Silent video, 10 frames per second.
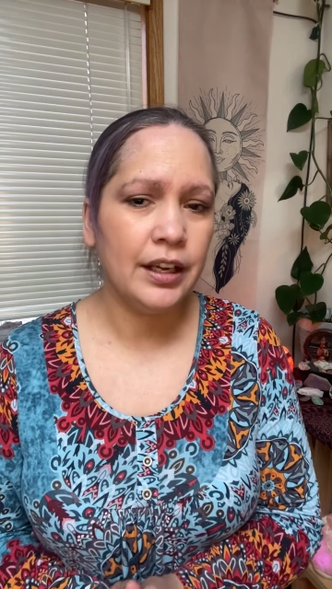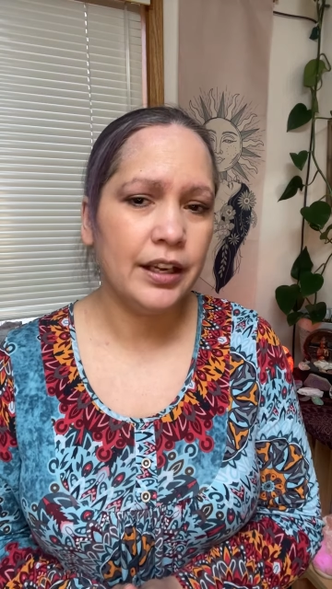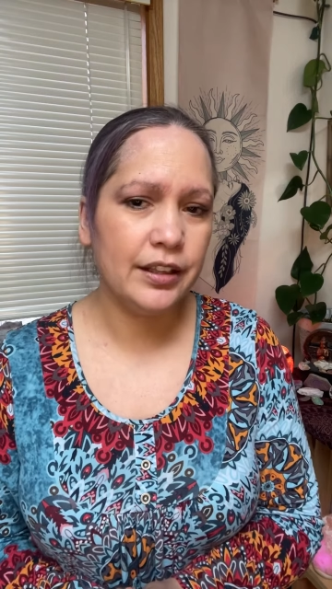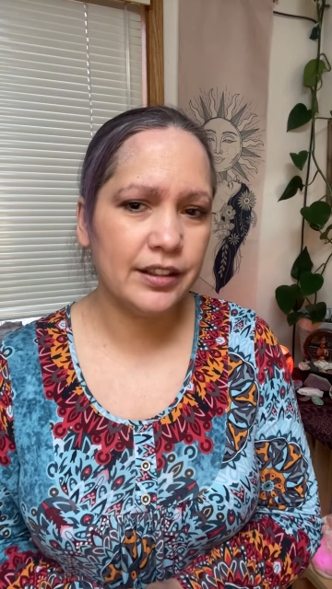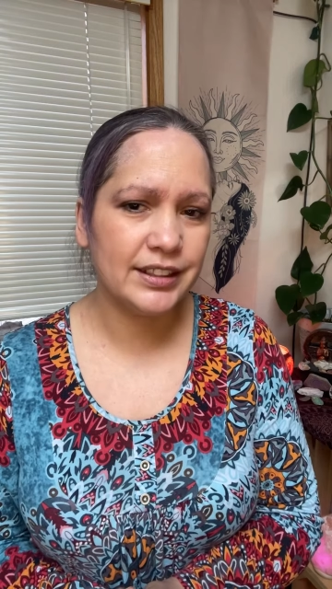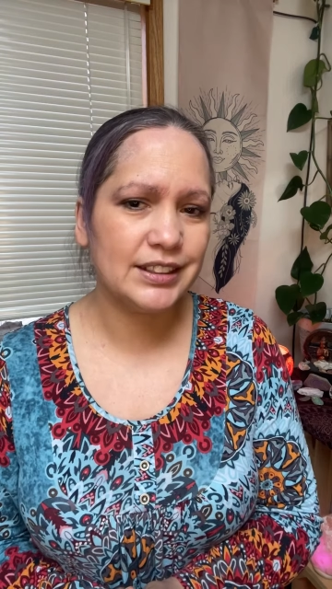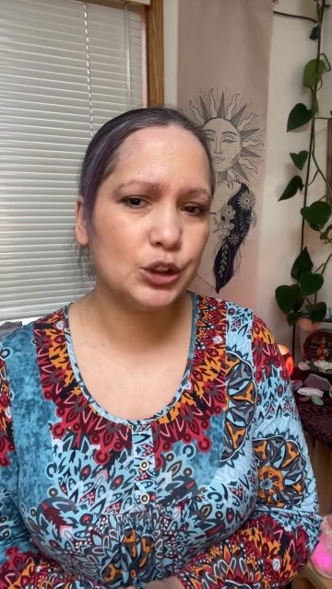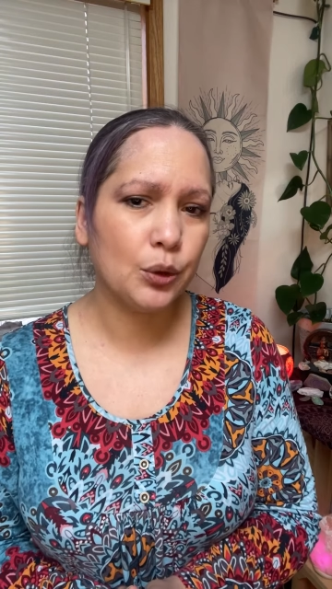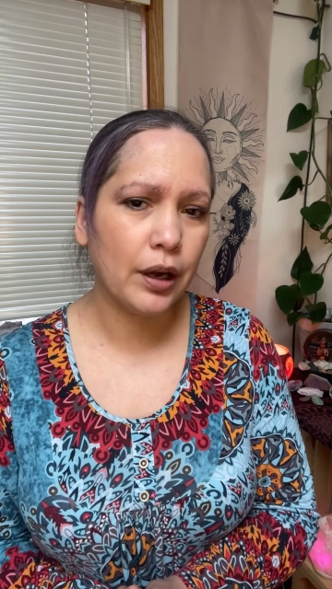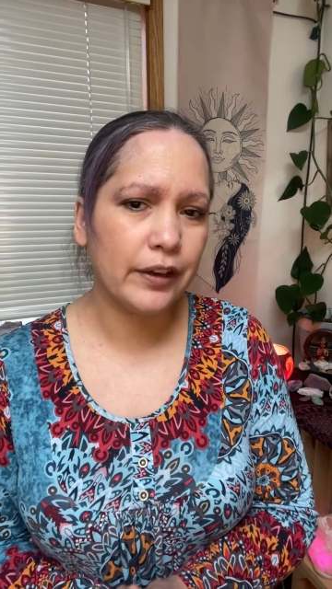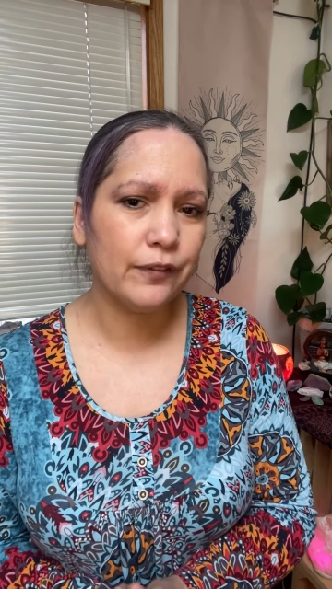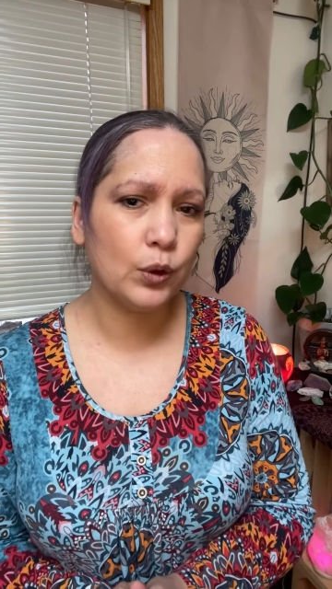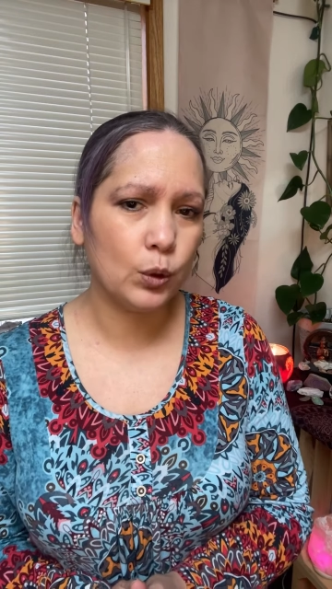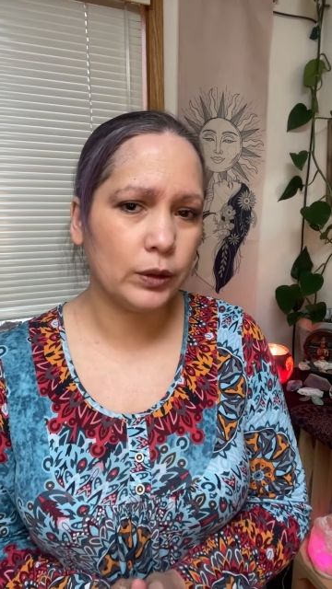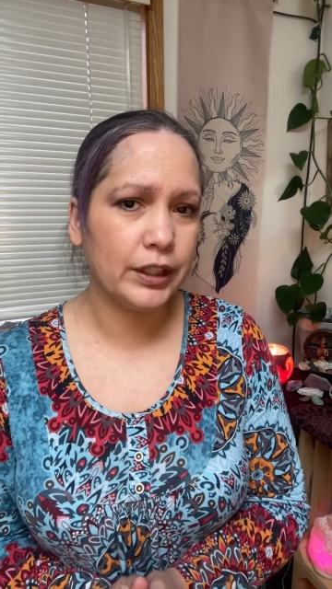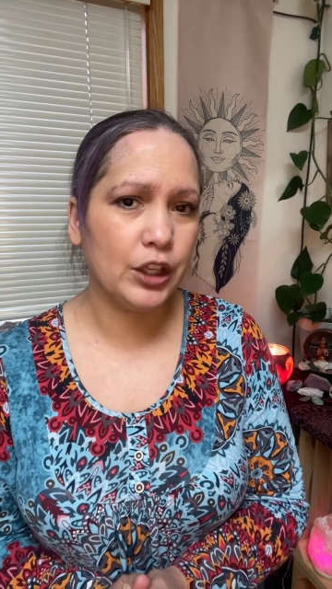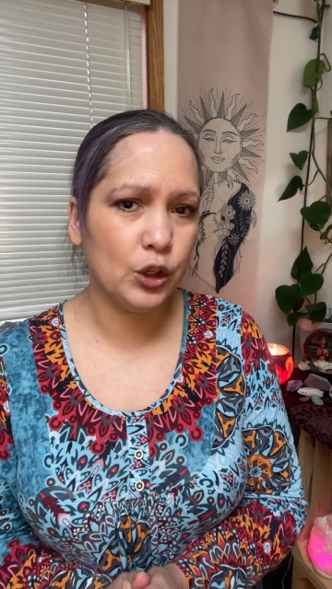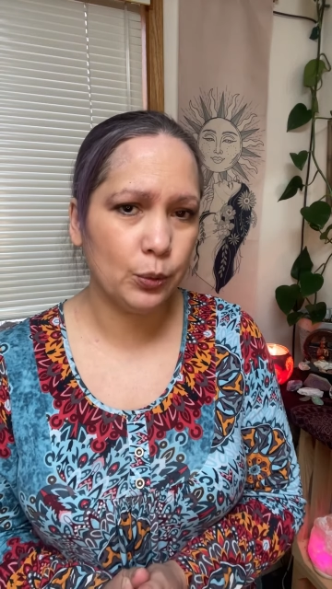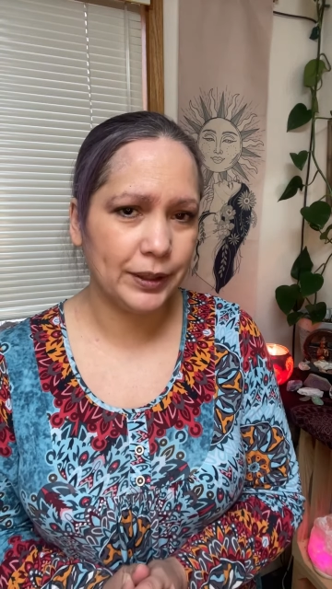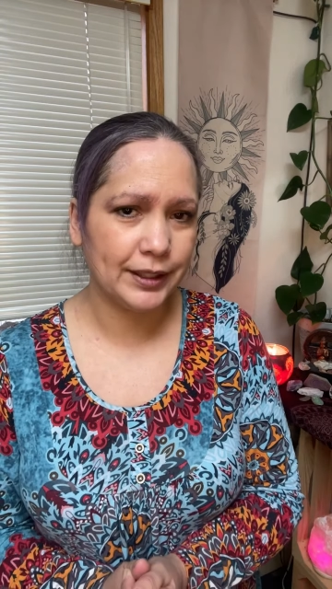in this trifold
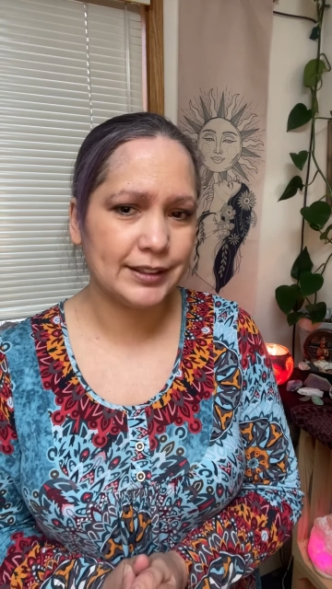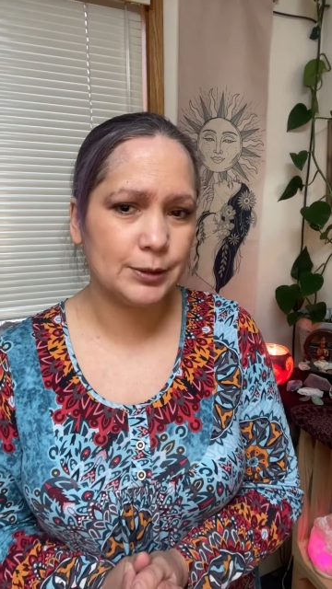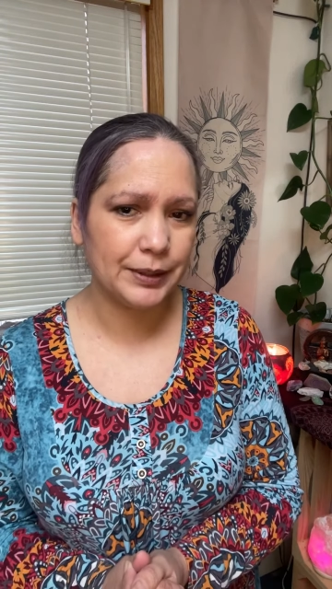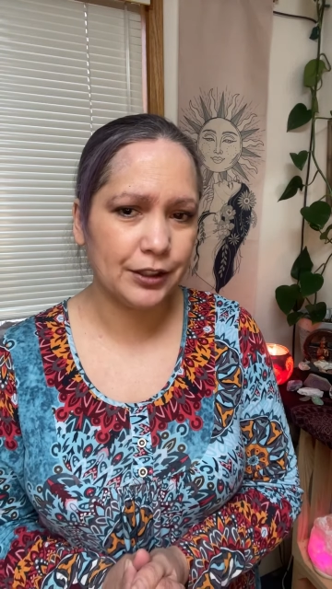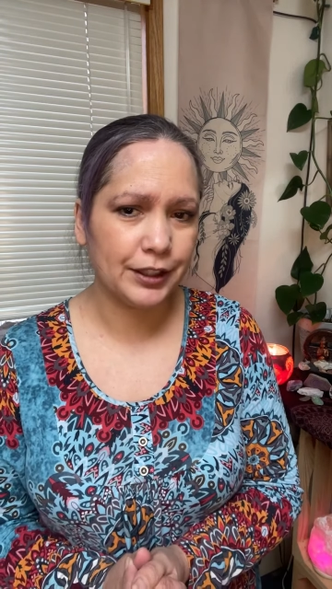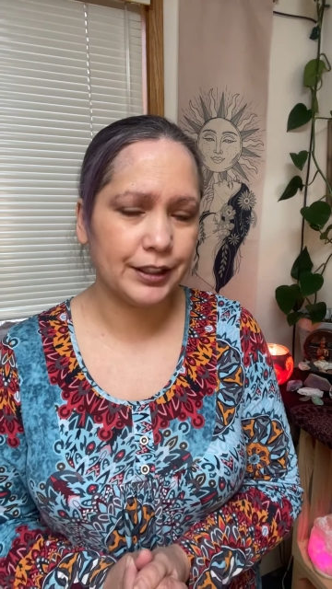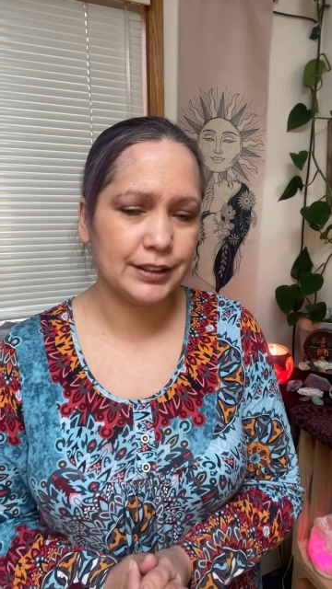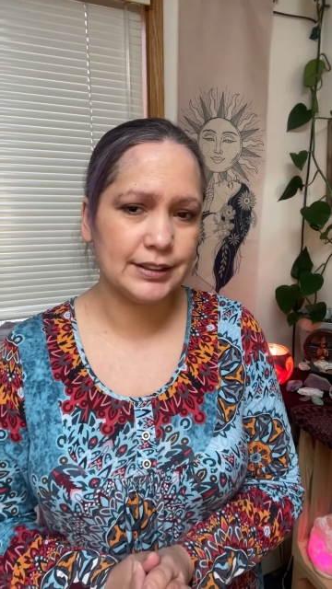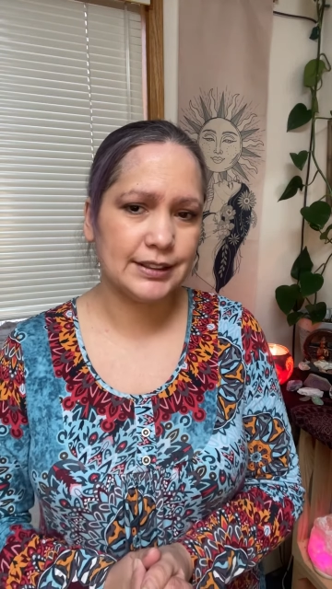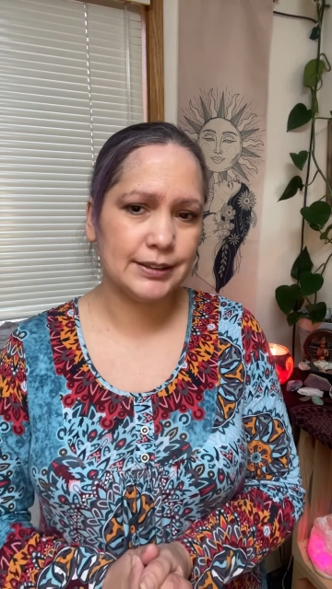human experience.